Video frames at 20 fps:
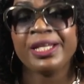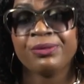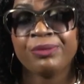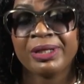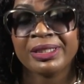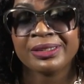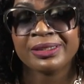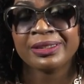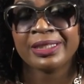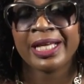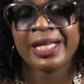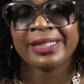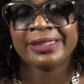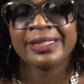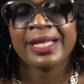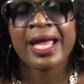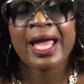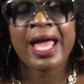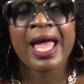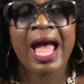resident
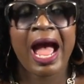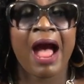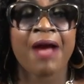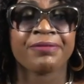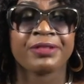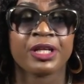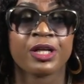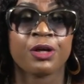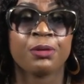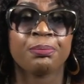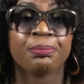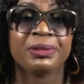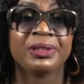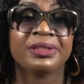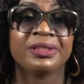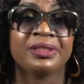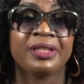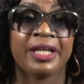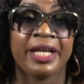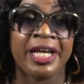after
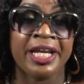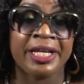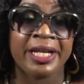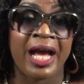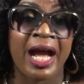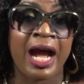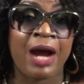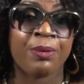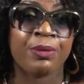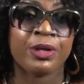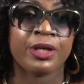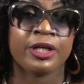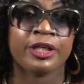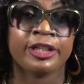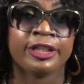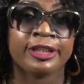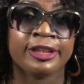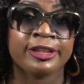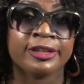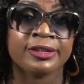completing an eight-hour
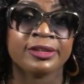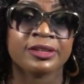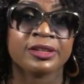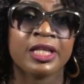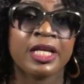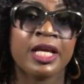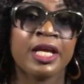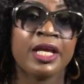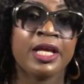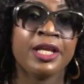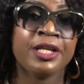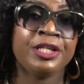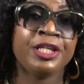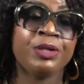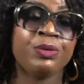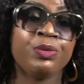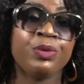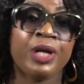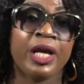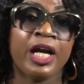course. They
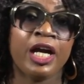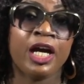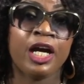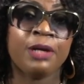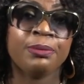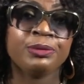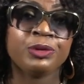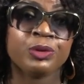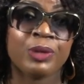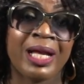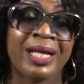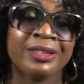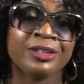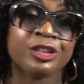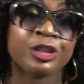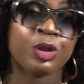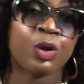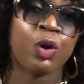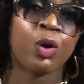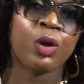will help to
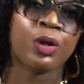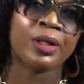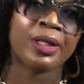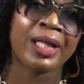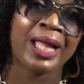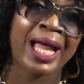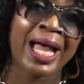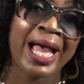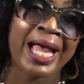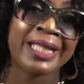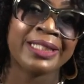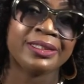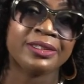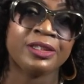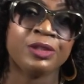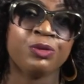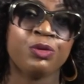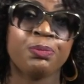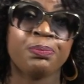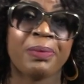answer call lights,
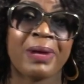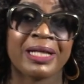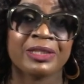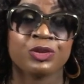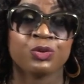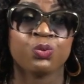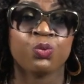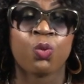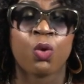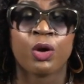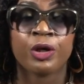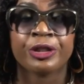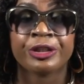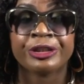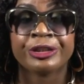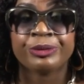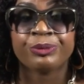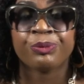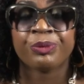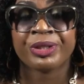they will pass
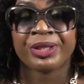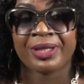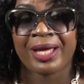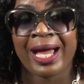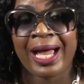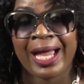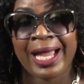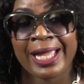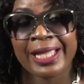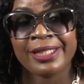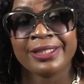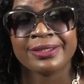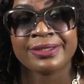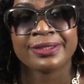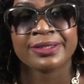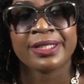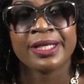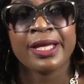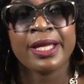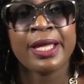water with
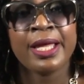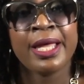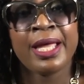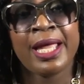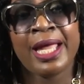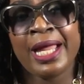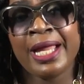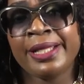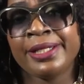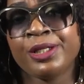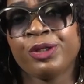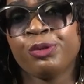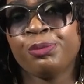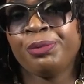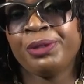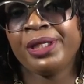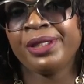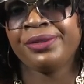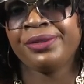ice, and they will be